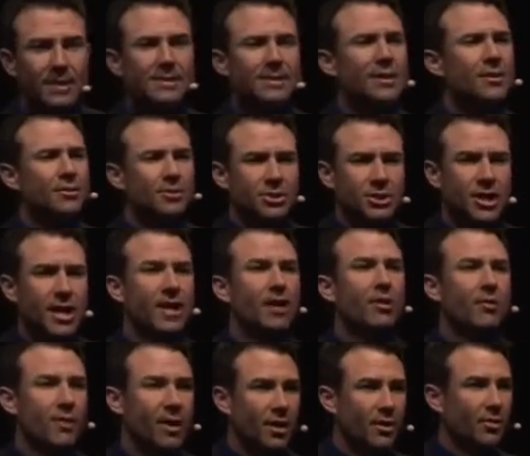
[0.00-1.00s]
let's say there's
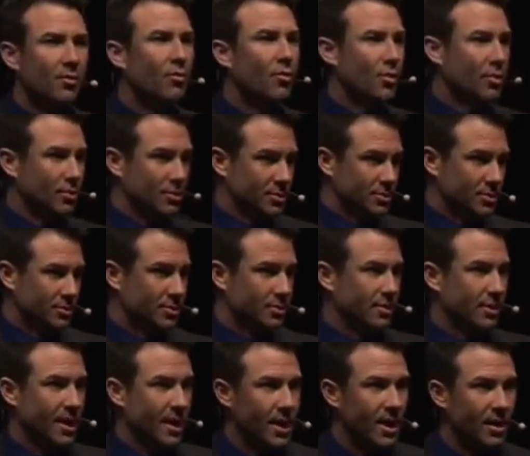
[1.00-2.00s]
10 around the world.
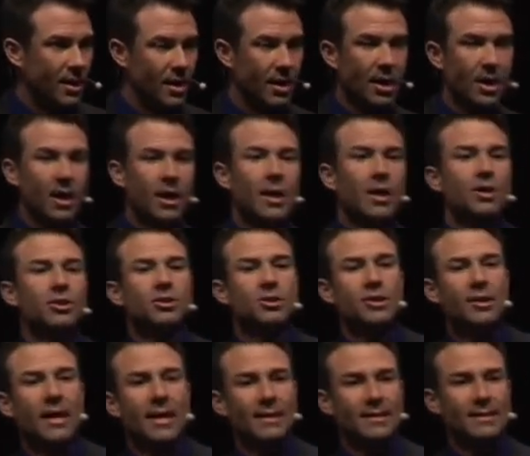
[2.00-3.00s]
So
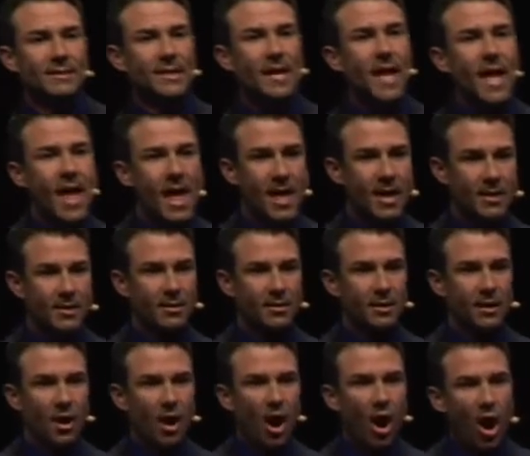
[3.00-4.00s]
you got
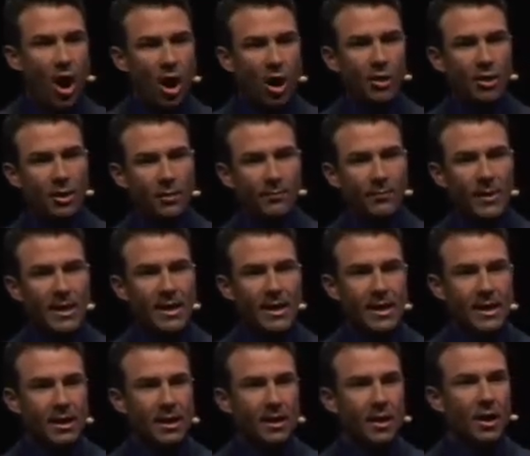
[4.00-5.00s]
10 all
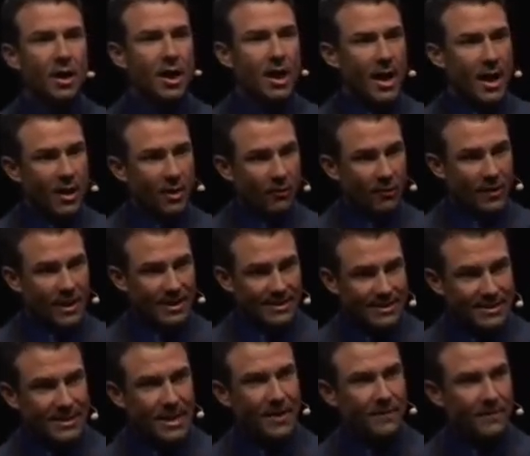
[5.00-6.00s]
competing over that
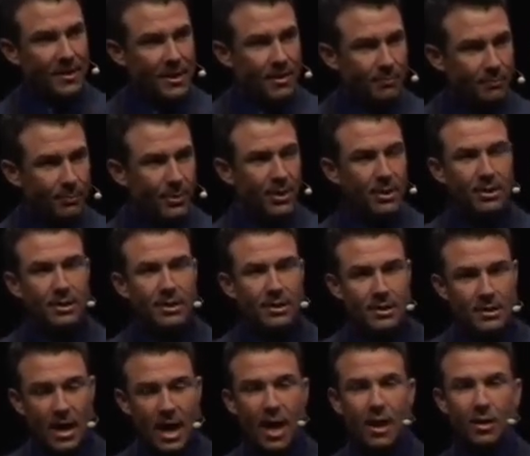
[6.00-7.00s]
$70
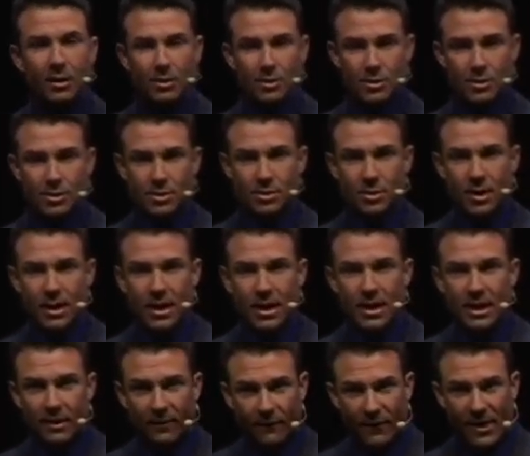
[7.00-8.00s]
billion.
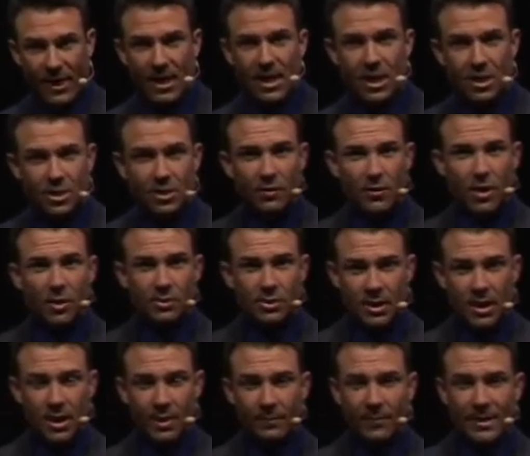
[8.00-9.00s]
And if each of those
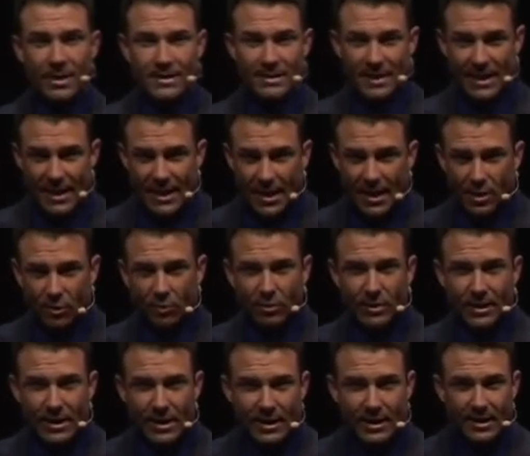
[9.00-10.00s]
companies
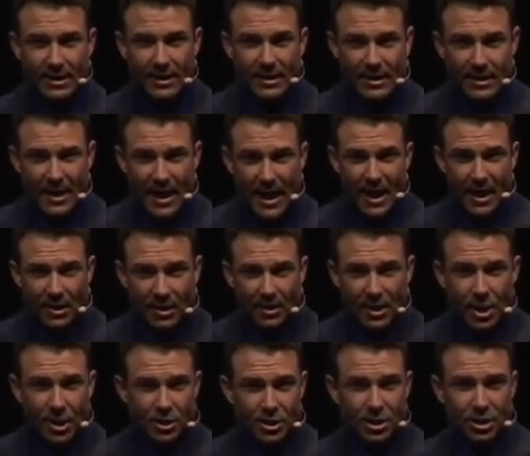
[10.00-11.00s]
equally gain
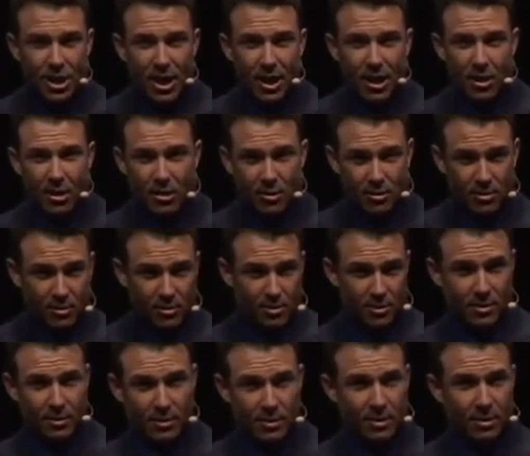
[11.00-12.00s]
their share,
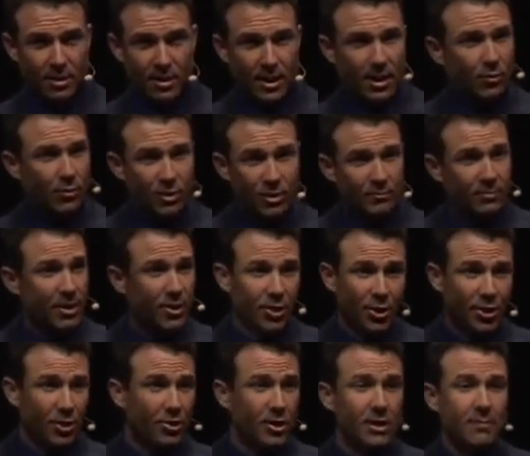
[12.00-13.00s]
it wouldn't be
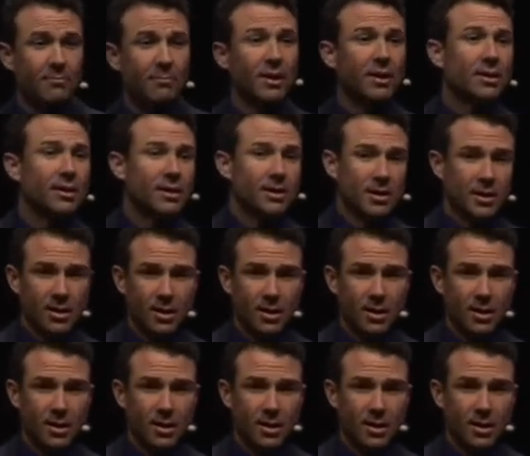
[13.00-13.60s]
30 million a